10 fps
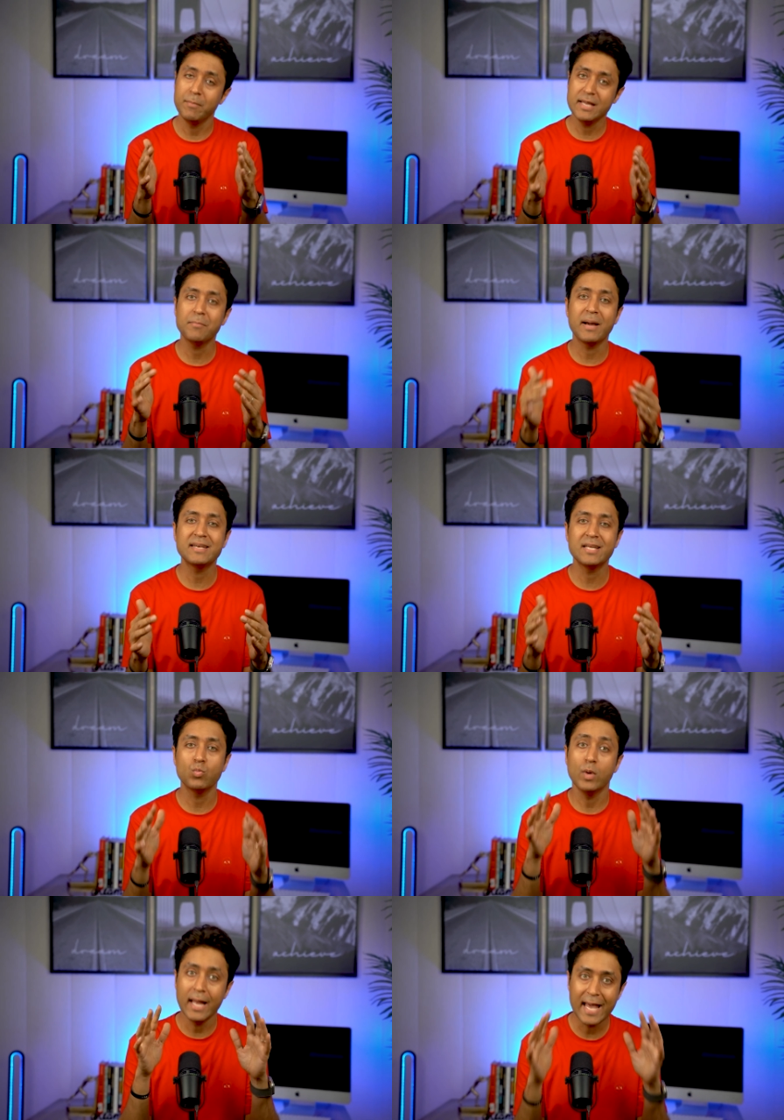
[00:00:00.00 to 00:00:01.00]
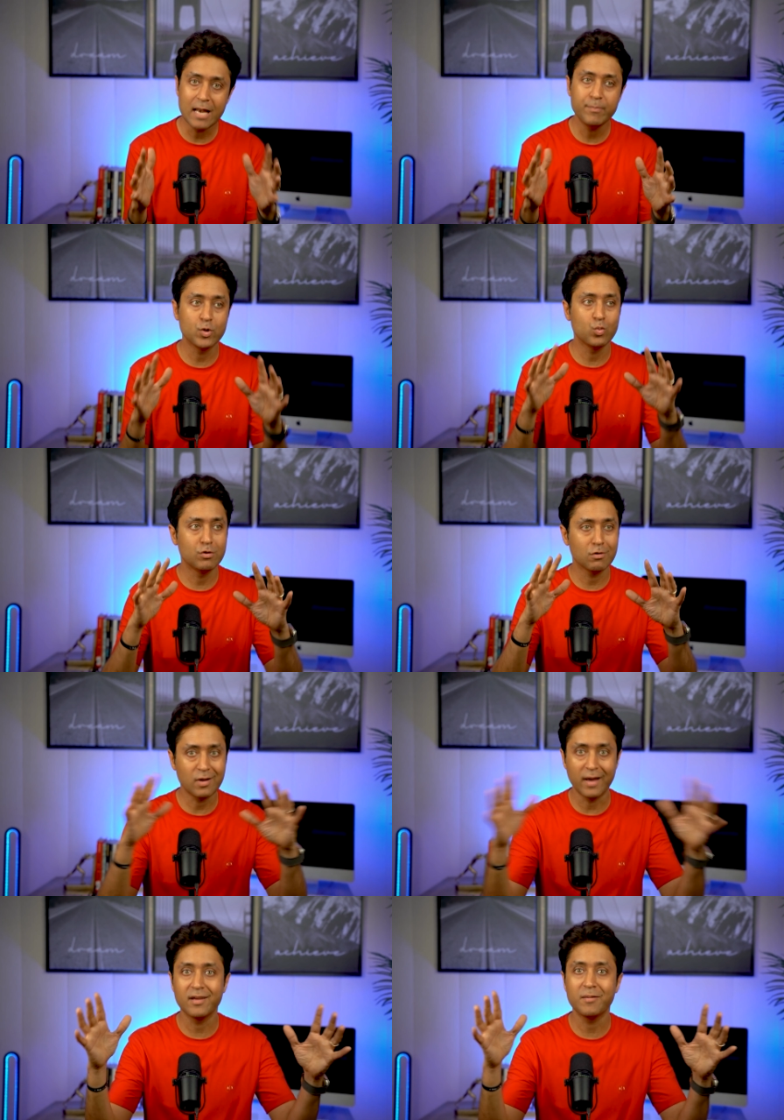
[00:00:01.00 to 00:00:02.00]
Me and my team will help you with your
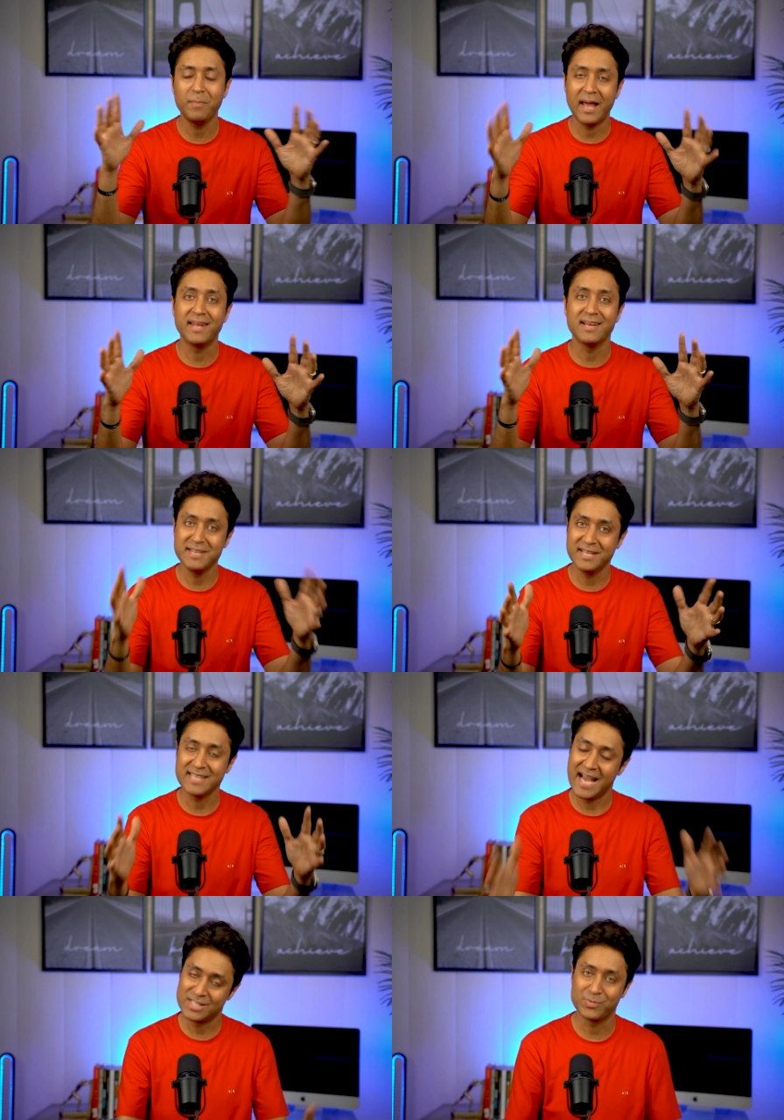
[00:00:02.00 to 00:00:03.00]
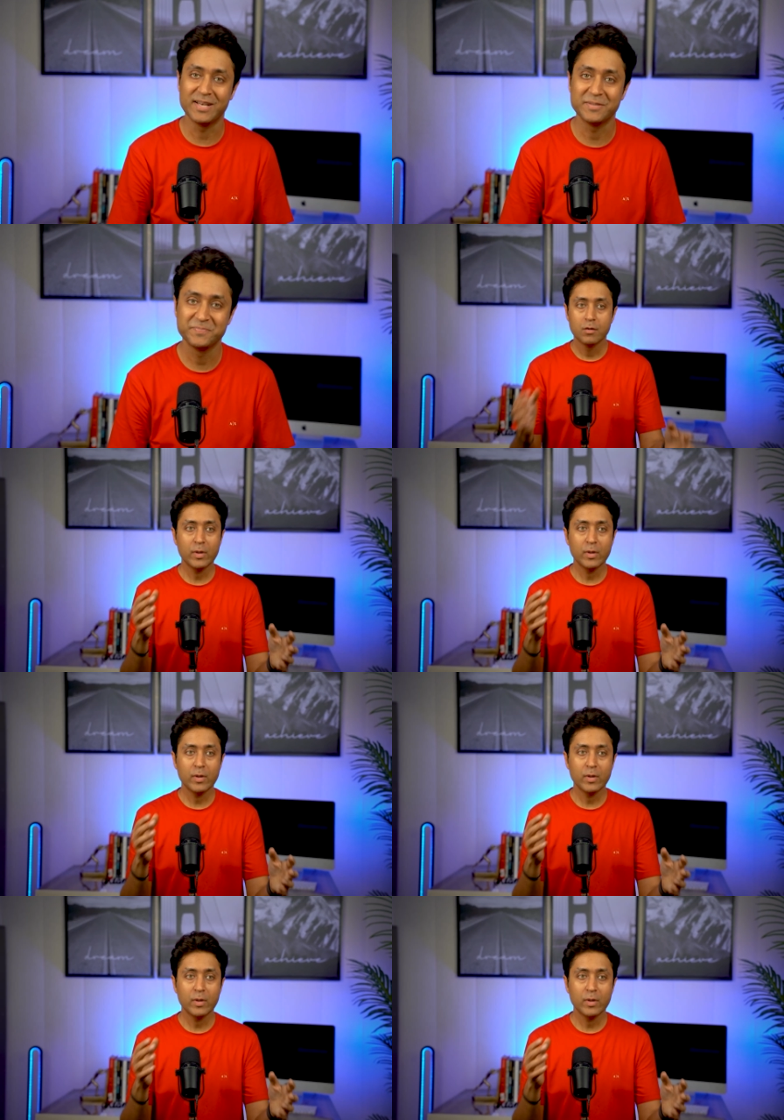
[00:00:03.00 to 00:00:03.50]
career planning needs as well.